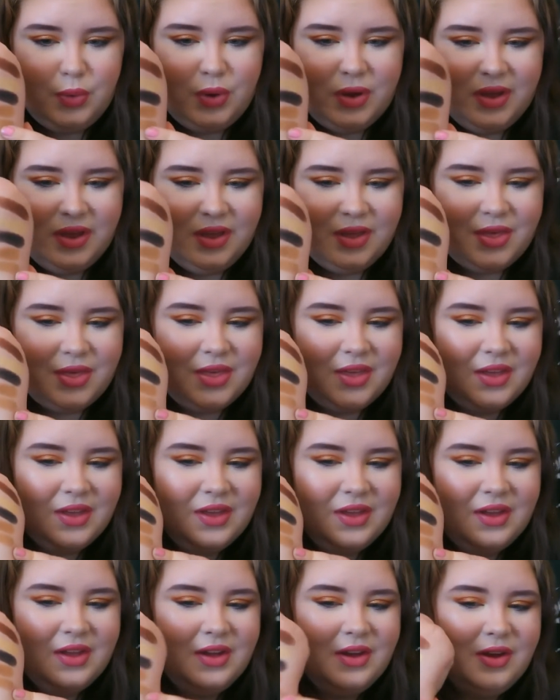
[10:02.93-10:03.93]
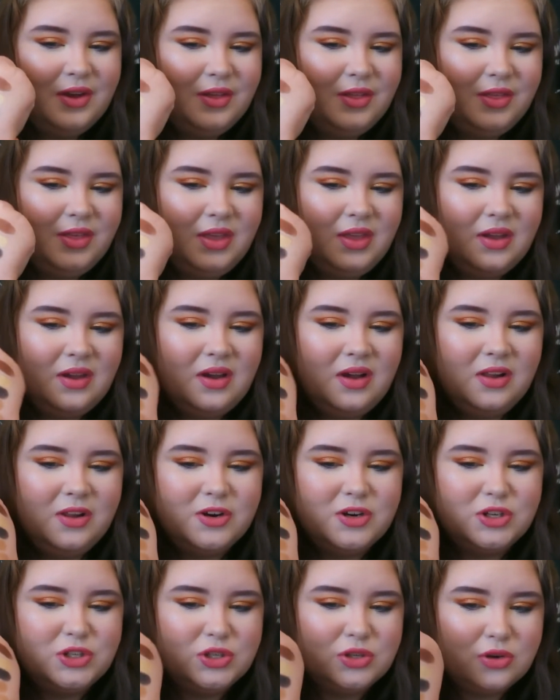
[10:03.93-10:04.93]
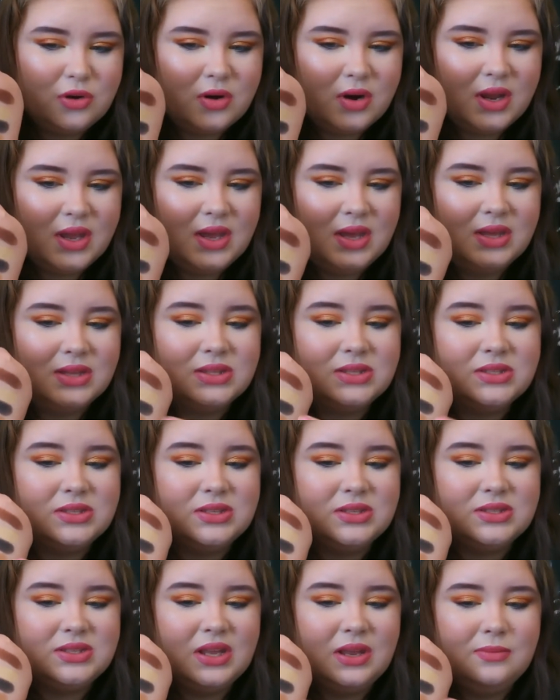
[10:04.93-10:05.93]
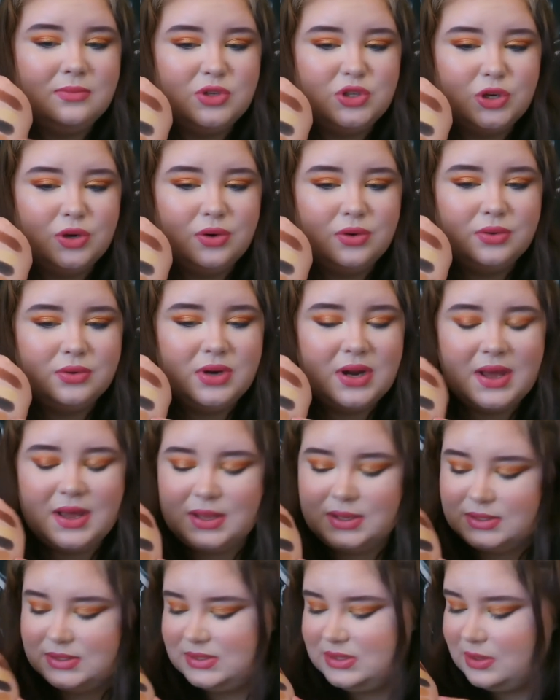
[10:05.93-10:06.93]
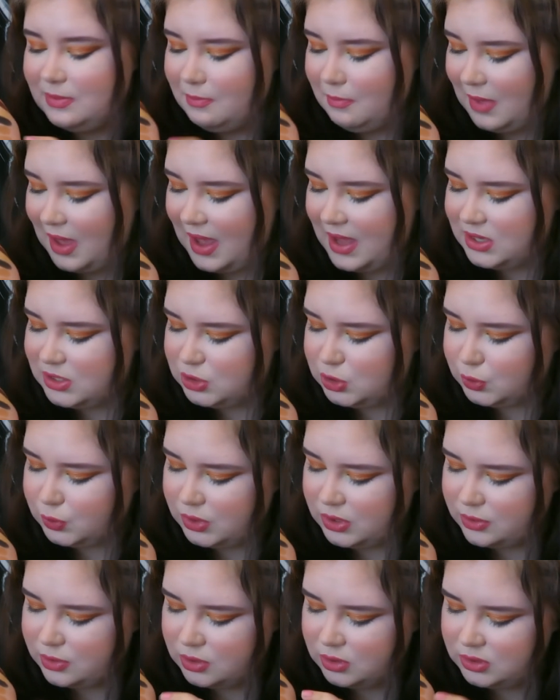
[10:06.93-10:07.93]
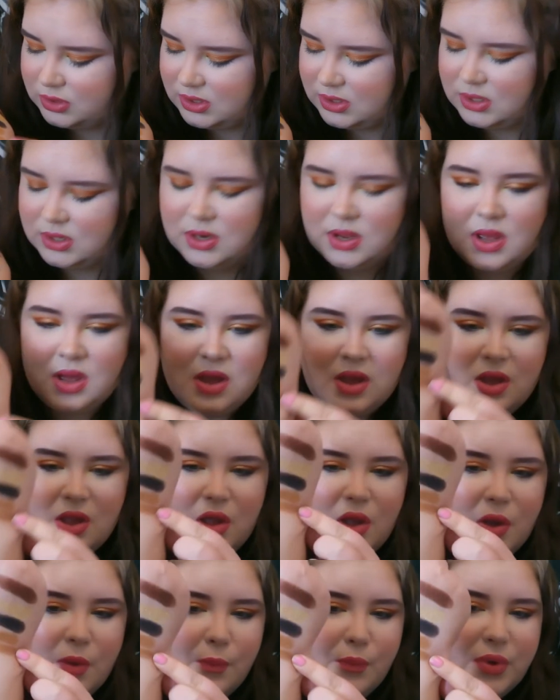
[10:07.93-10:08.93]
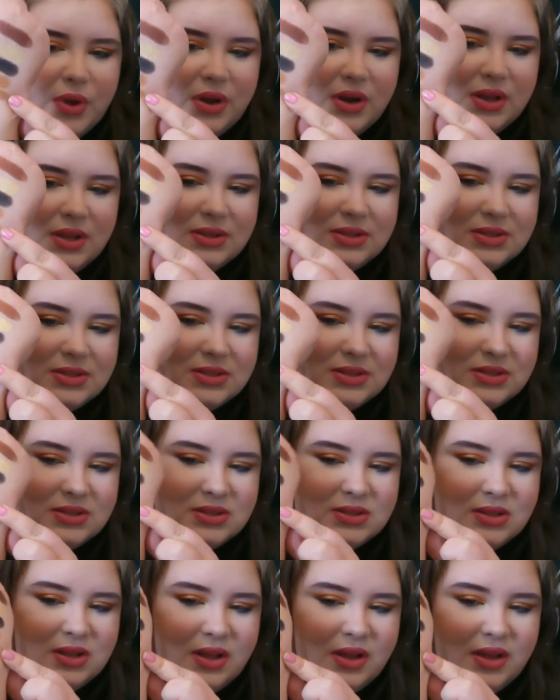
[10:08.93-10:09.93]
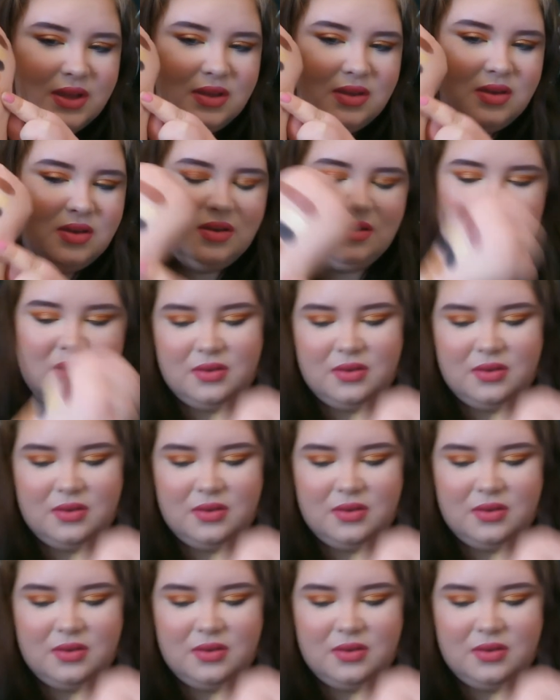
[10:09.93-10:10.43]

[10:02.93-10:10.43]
with the color story. It's the same tone as the matte we rolled in, but it's like